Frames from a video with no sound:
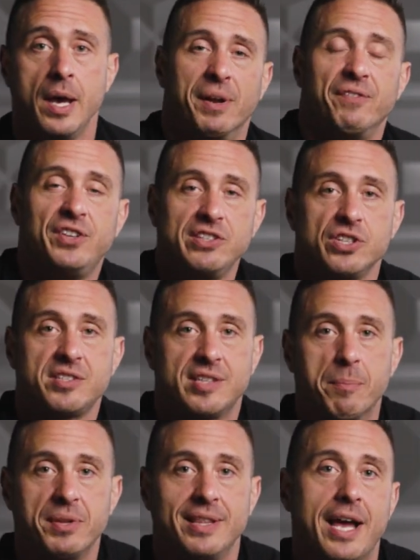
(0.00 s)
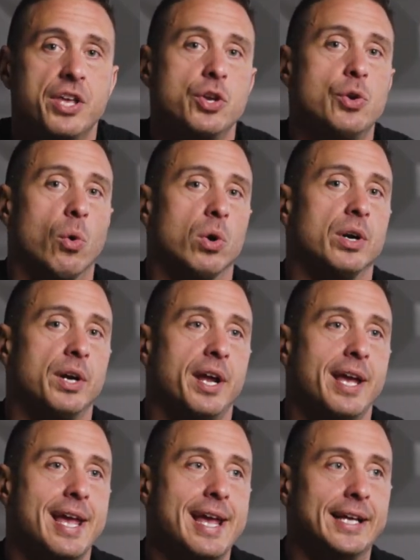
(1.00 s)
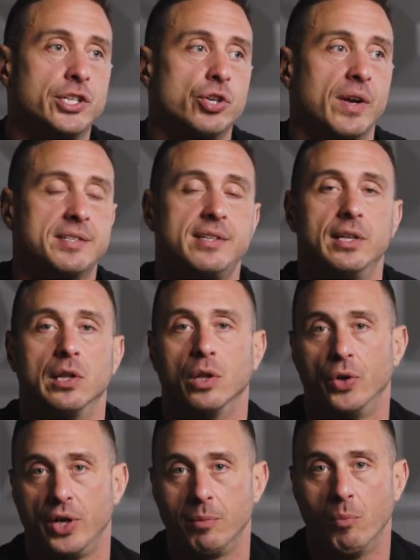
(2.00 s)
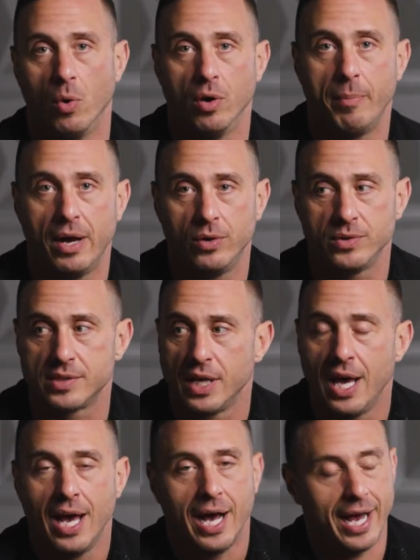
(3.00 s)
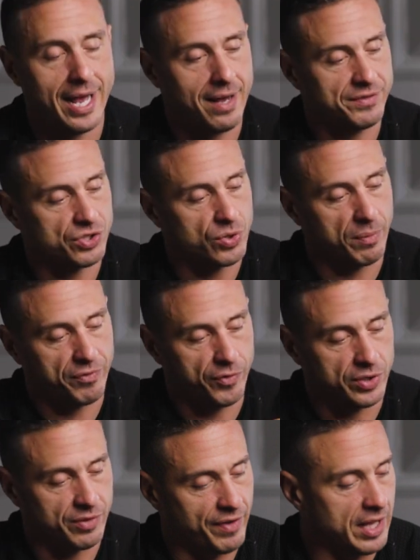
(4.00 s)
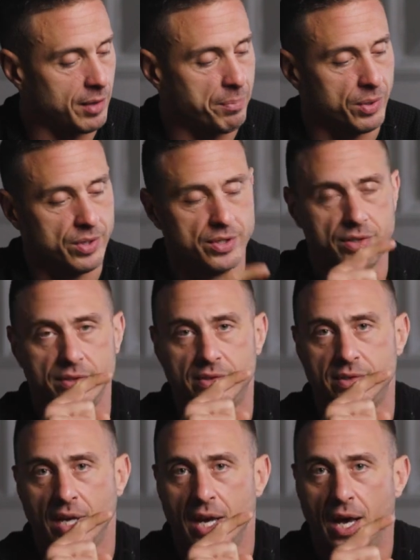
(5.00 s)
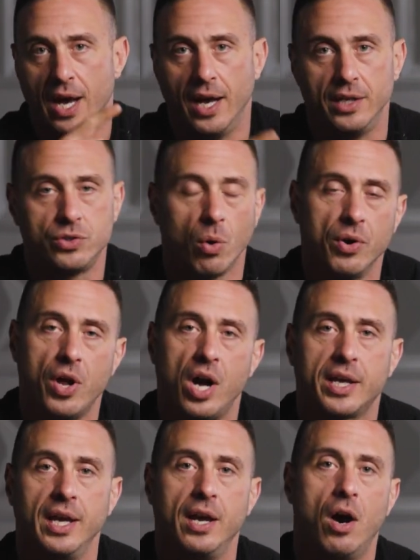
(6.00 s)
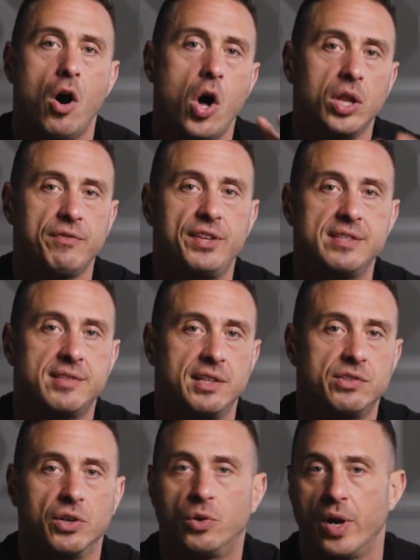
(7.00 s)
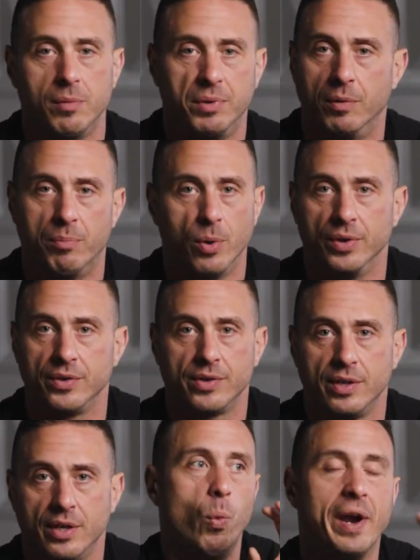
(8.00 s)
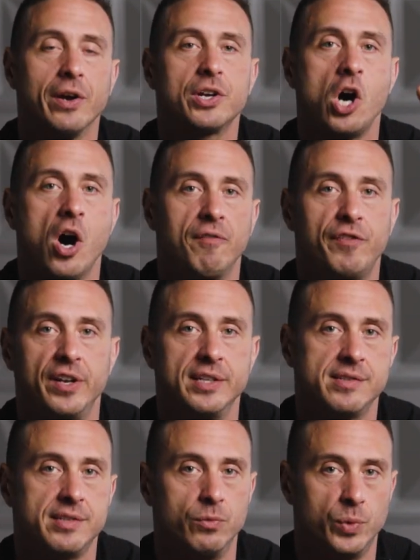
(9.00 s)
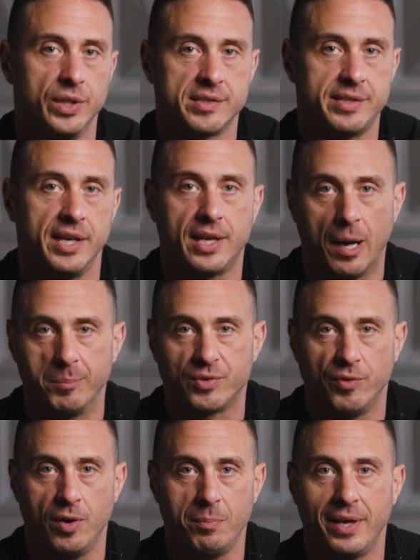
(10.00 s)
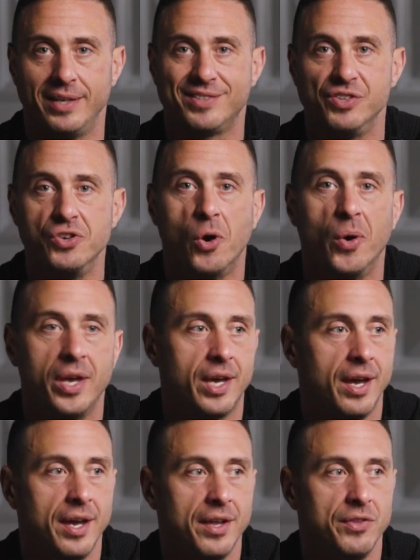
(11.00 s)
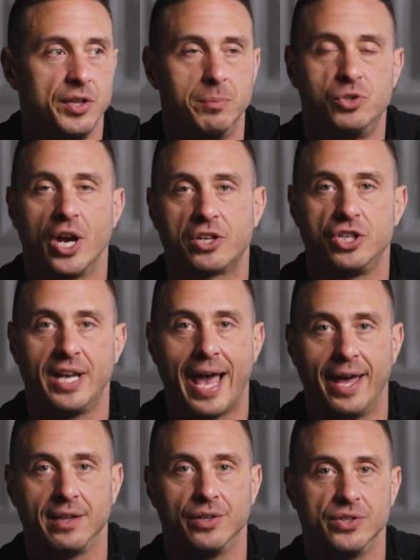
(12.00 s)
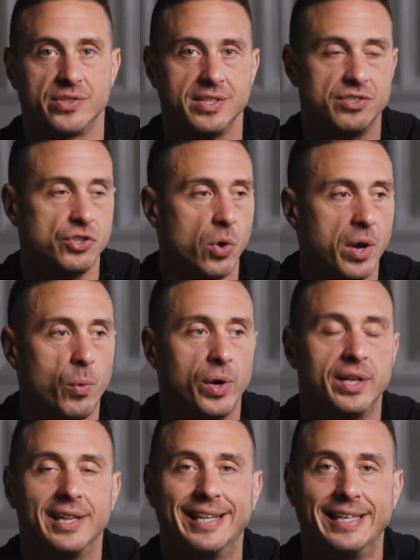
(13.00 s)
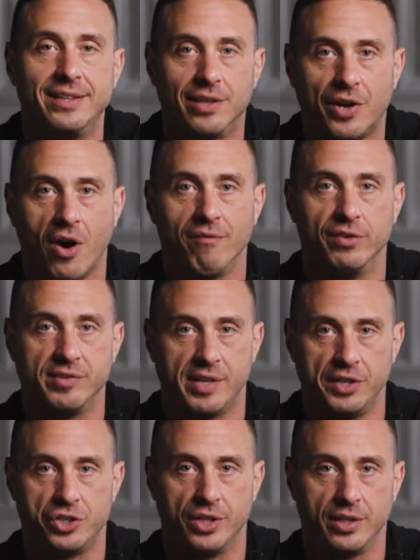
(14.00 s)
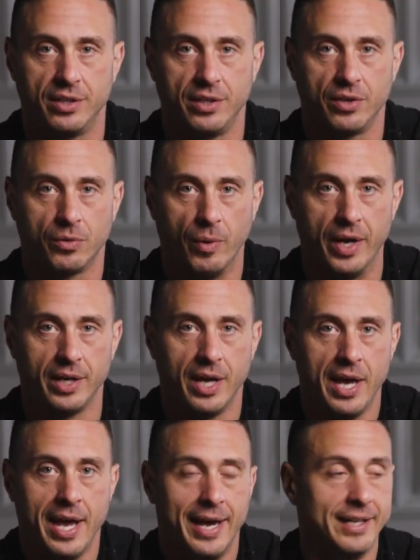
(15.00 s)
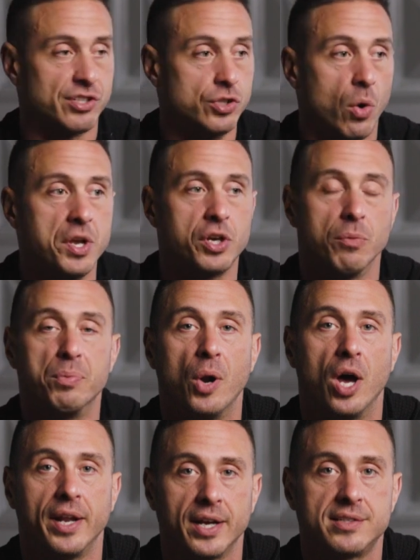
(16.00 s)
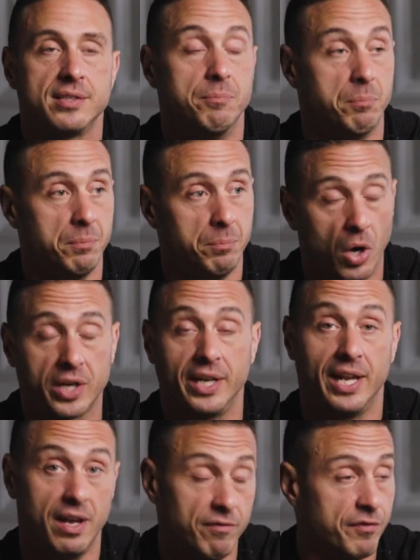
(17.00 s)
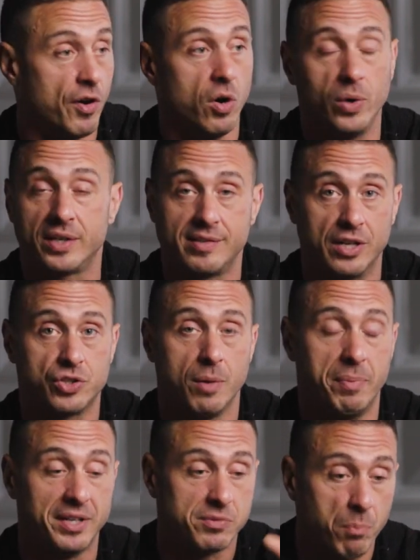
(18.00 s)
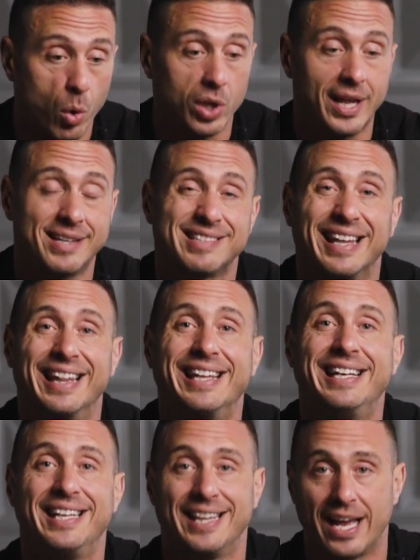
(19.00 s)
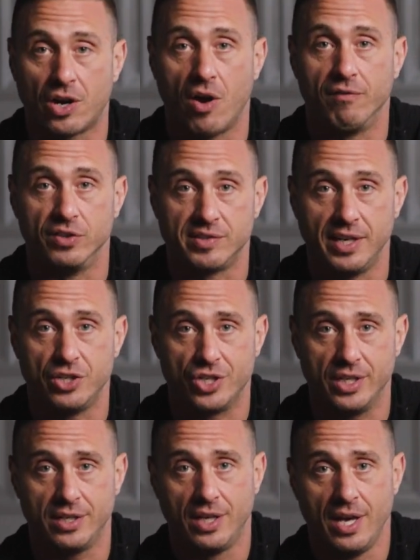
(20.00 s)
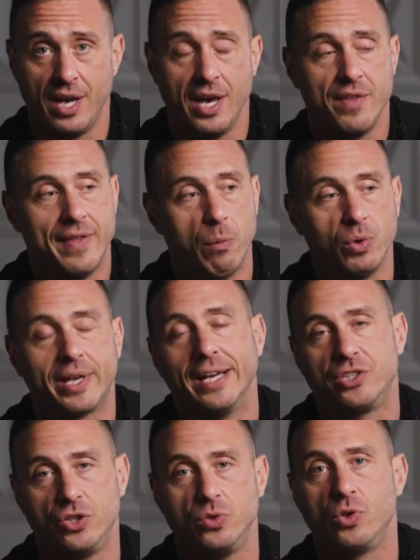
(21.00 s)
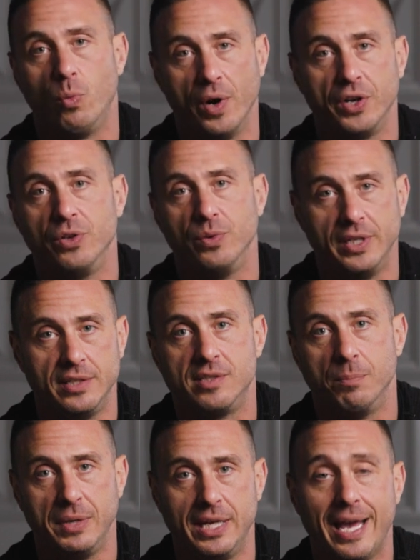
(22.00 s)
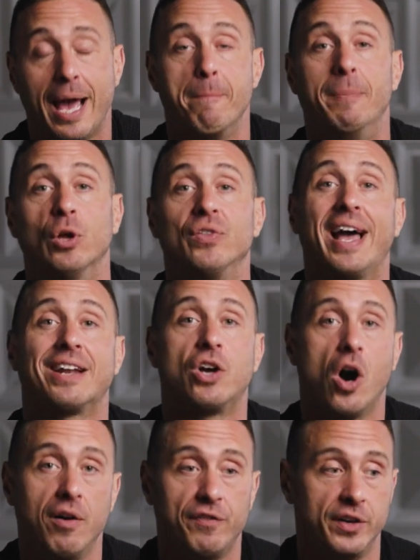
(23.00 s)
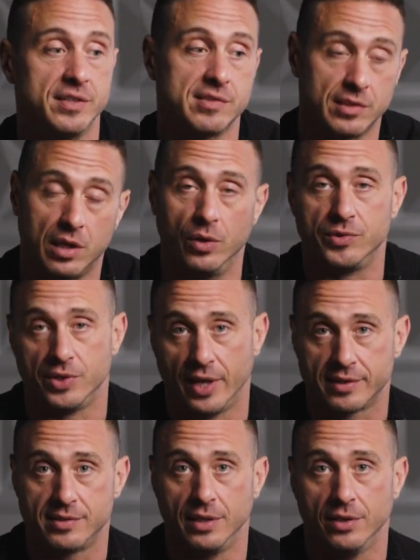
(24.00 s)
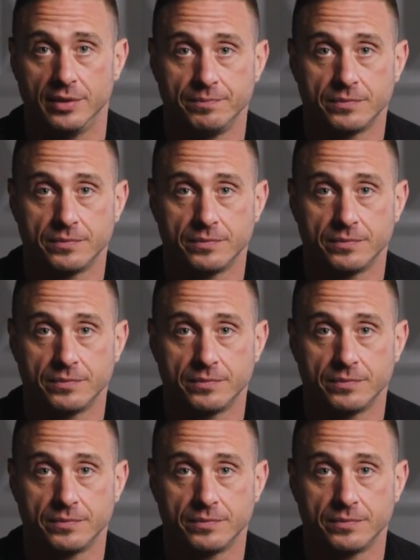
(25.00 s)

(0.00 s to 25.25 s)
But if these are something that you're interested in learning more about, I have script for developers, door knocking, all of these things are incredibly important. Where confidence in real estate comes from is knowing the objection handlers, is knowing where to lead the conversation, right? It's knowing your product, market info, etc. But it's more or less leading that conversation that will get you to where you need to be and build that confidence to close your next deal.